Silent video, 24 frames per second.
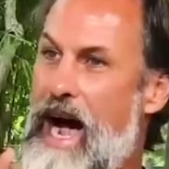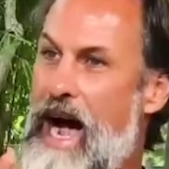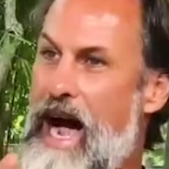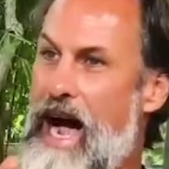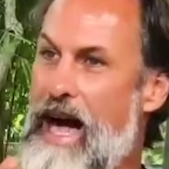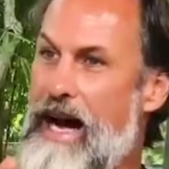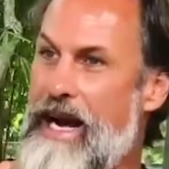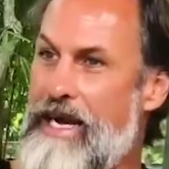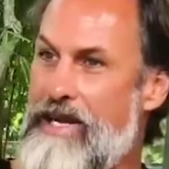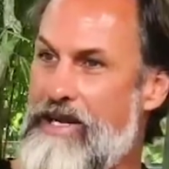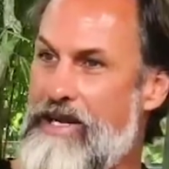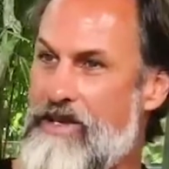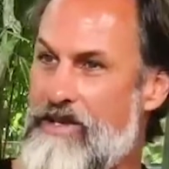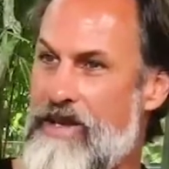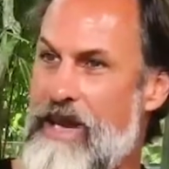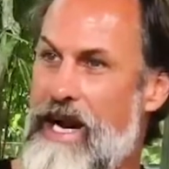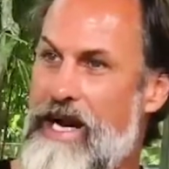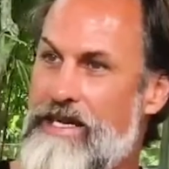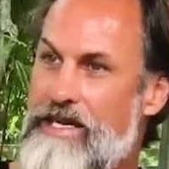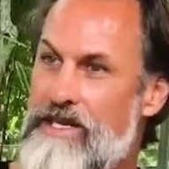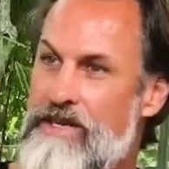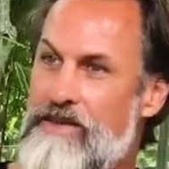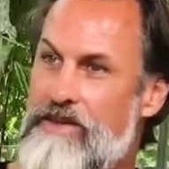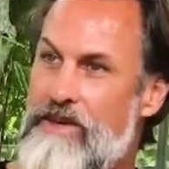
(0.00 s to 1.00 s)
I got
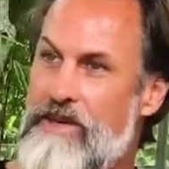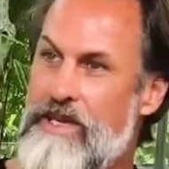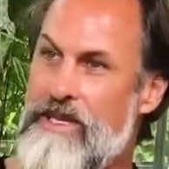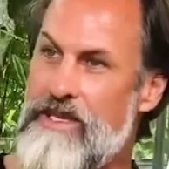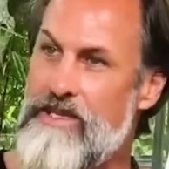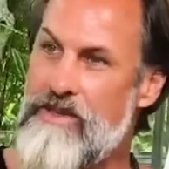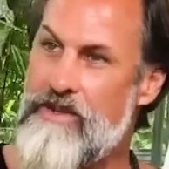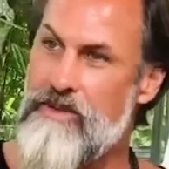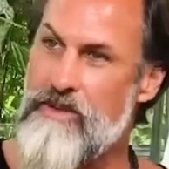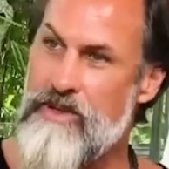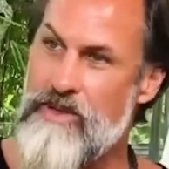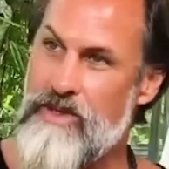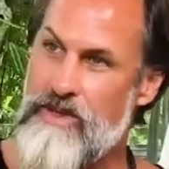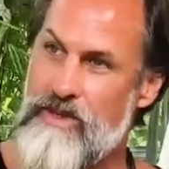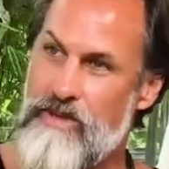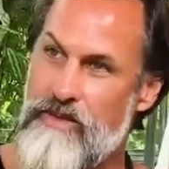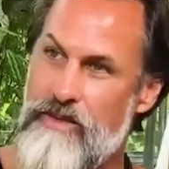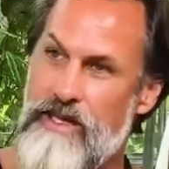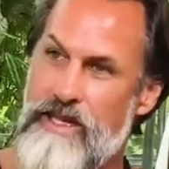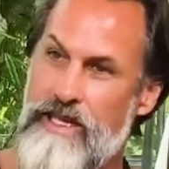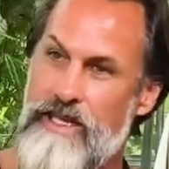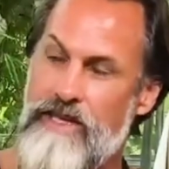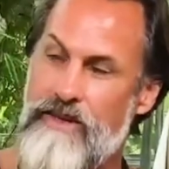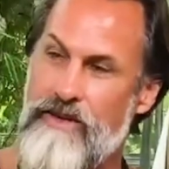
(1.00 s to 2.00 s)
attracted to it because you were
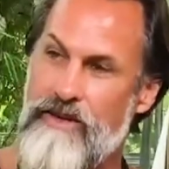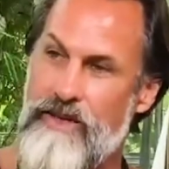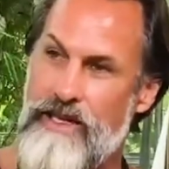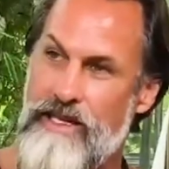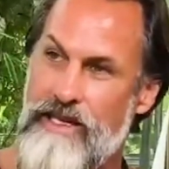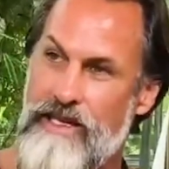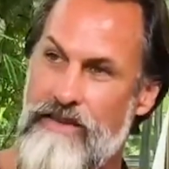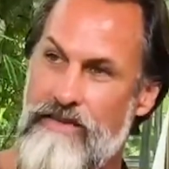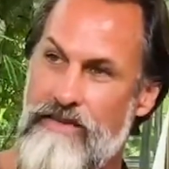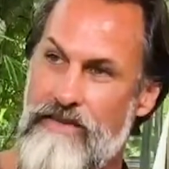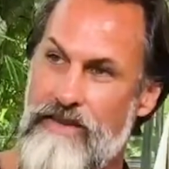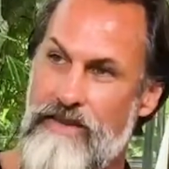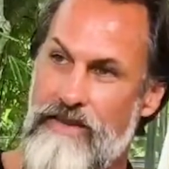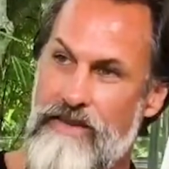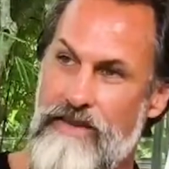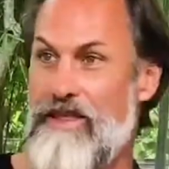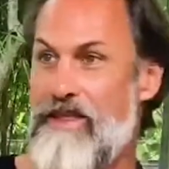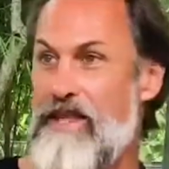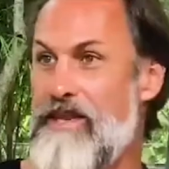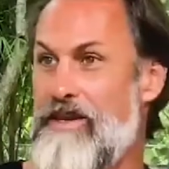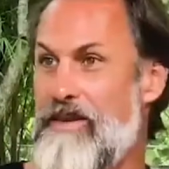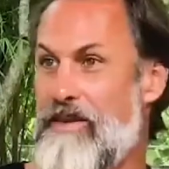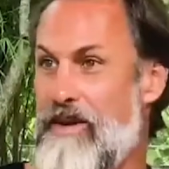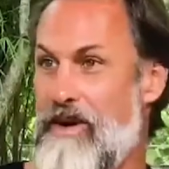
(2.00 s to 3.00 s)
doing it, you were living it, and
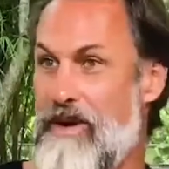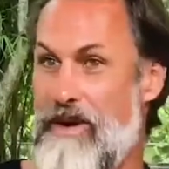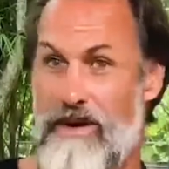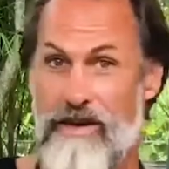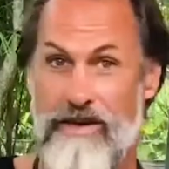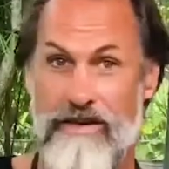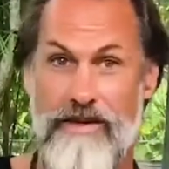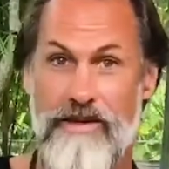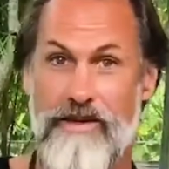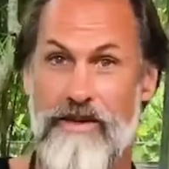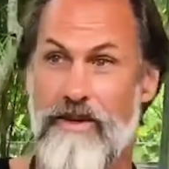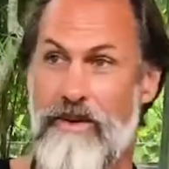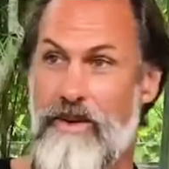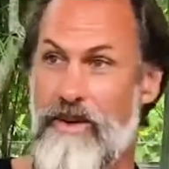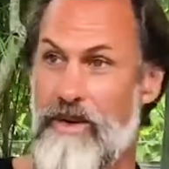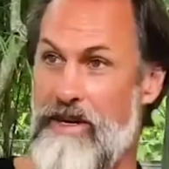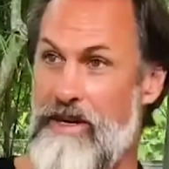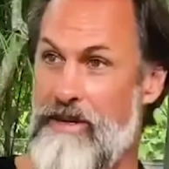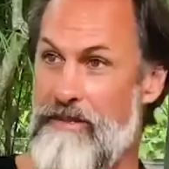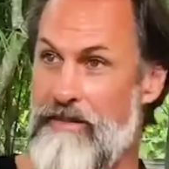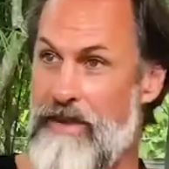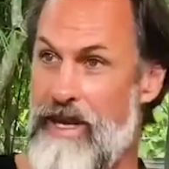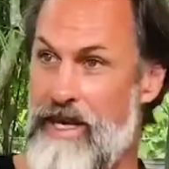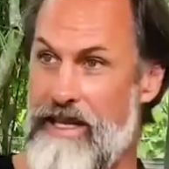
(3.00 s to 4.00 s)
then you were also
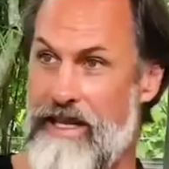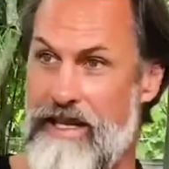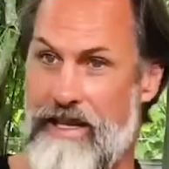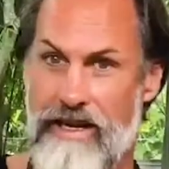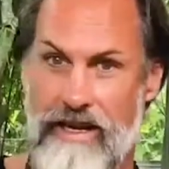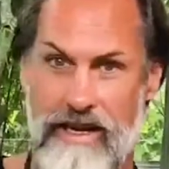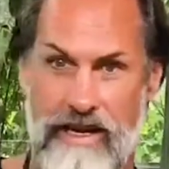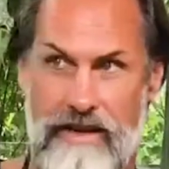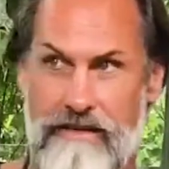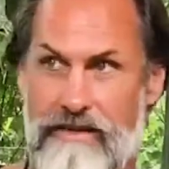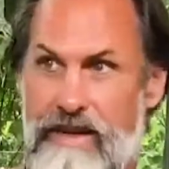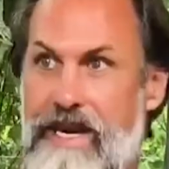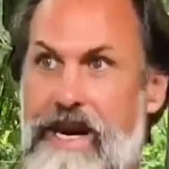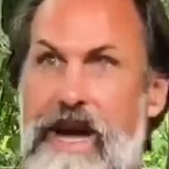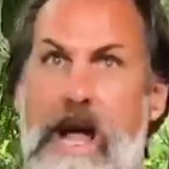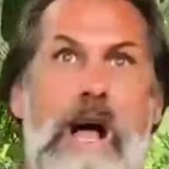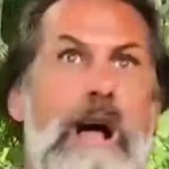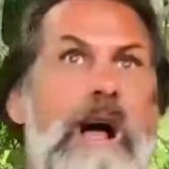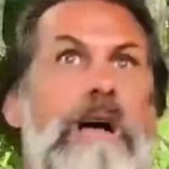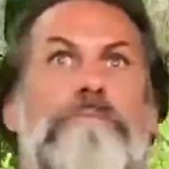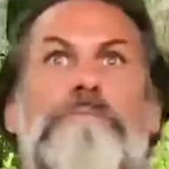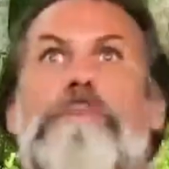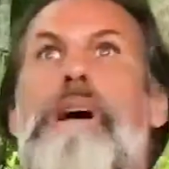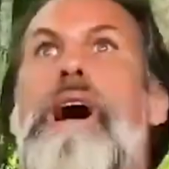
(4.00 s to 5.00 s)
earning money, and I'm like,
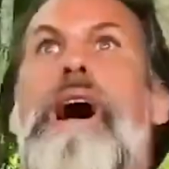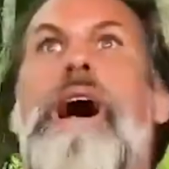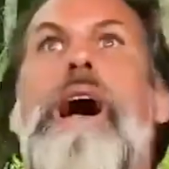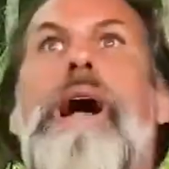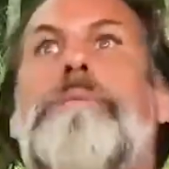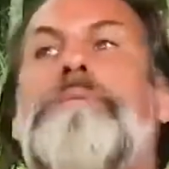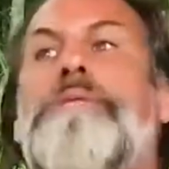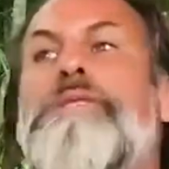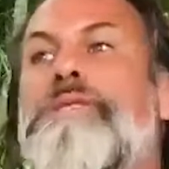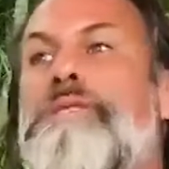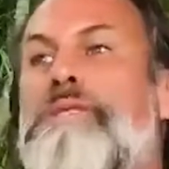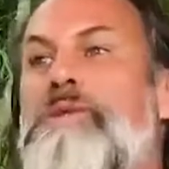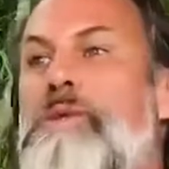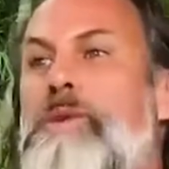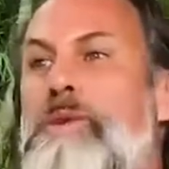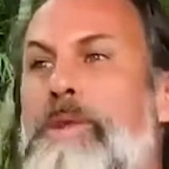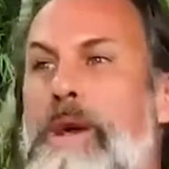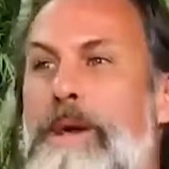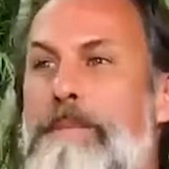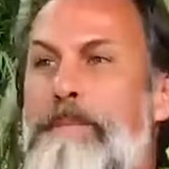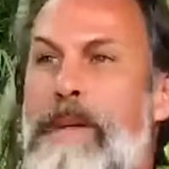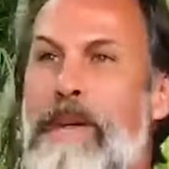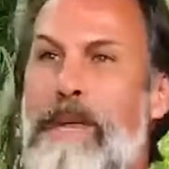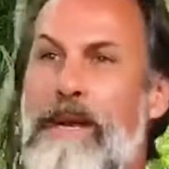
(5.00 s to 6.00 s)
I'm sold,
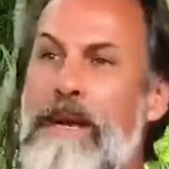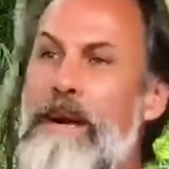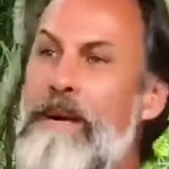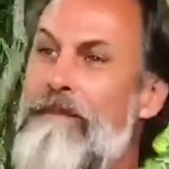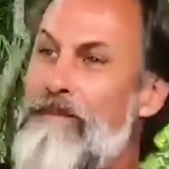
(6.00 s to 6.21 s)
I'm in.